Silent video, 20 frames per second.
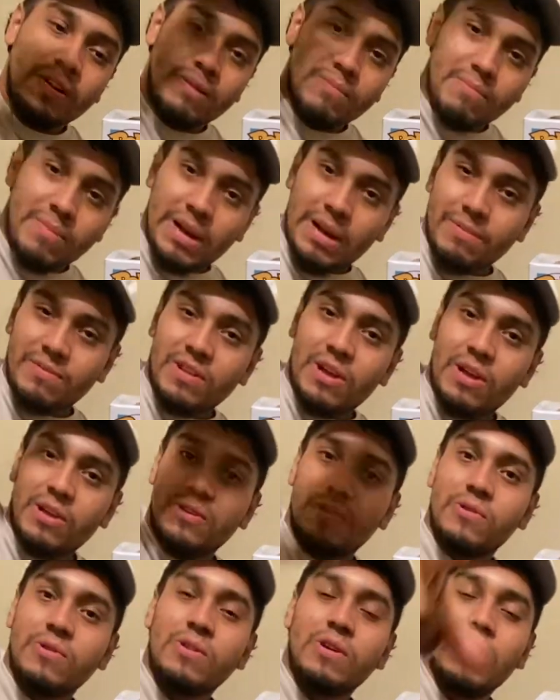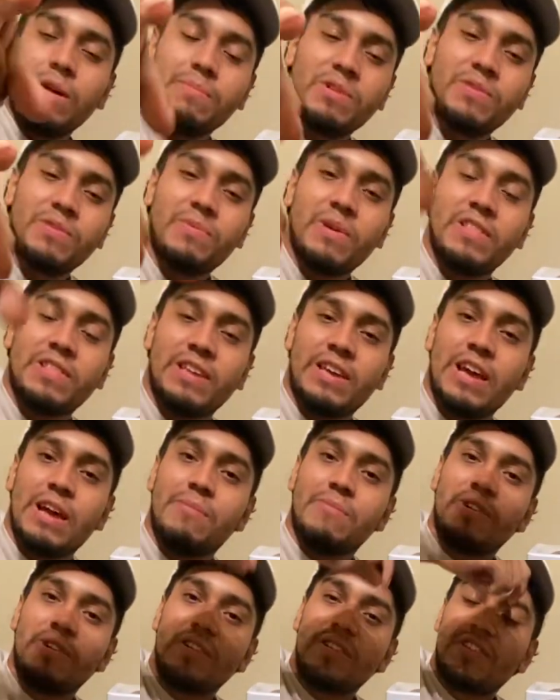My name is Nando. Amir's behind the
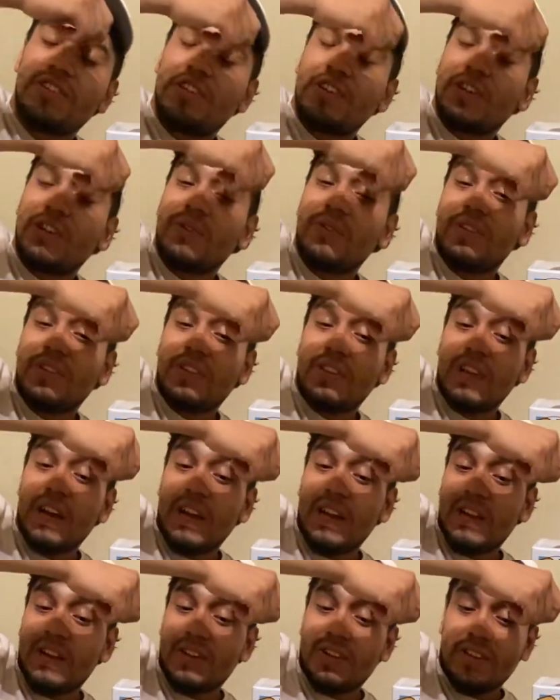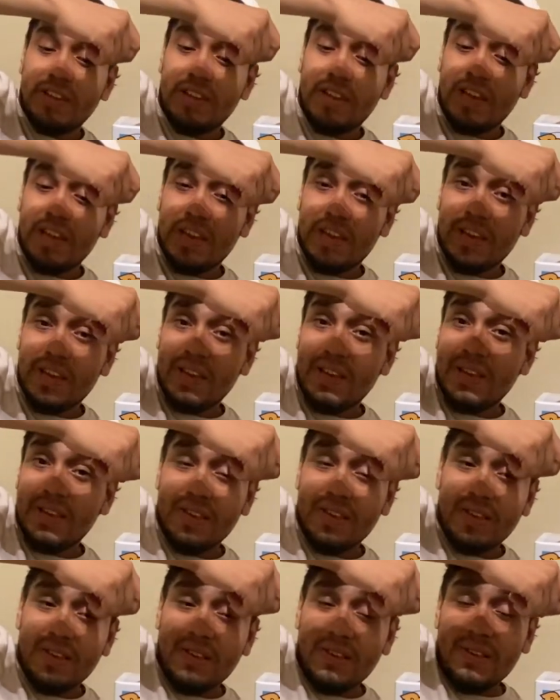camera. Chico is not here today.
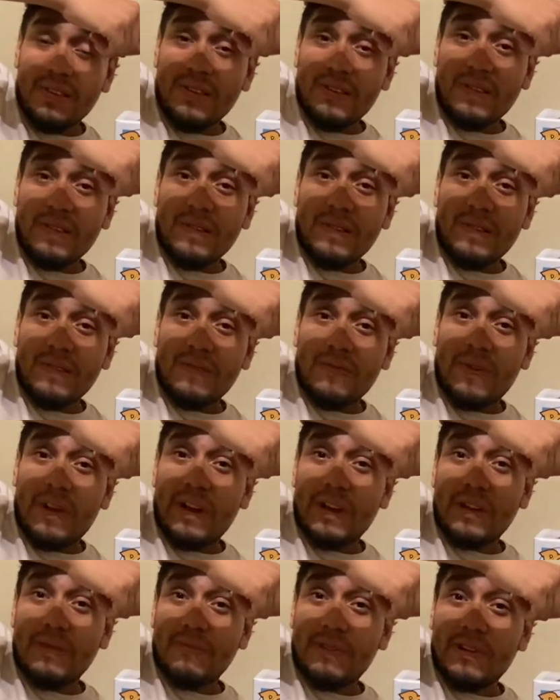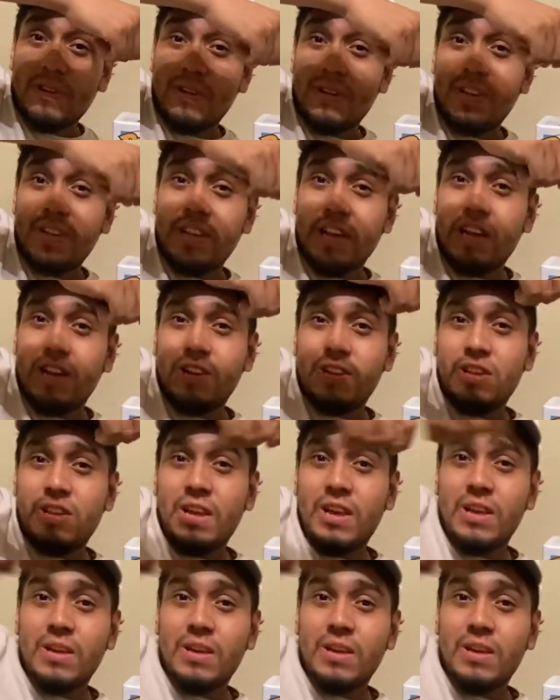Right, Amir? He's not here today?